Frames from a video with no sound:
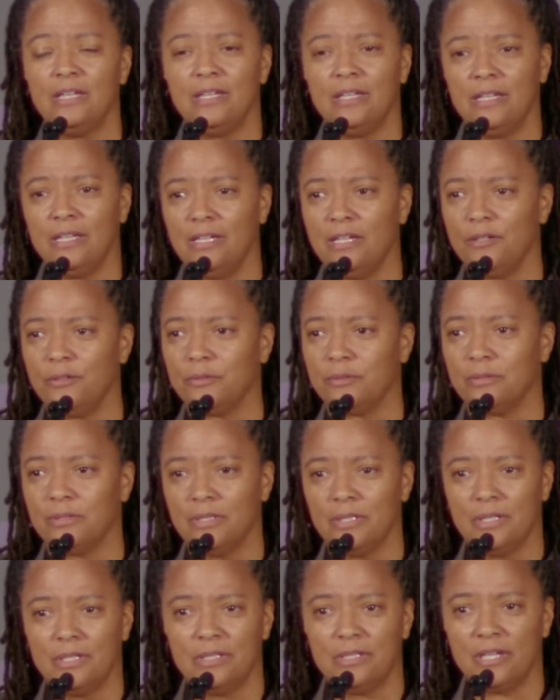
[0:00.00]

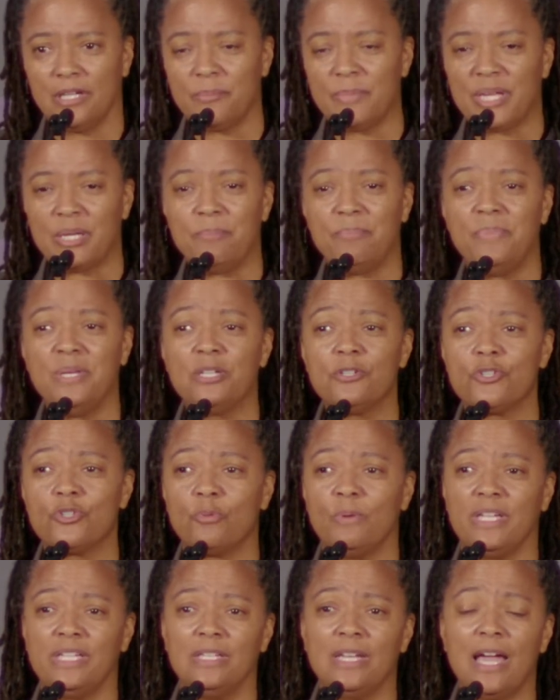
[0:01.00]
talk about a
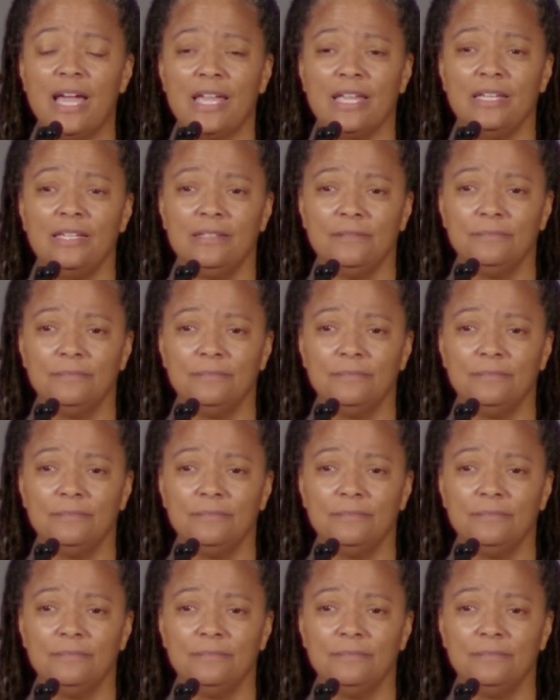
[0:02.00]
bittersweet night.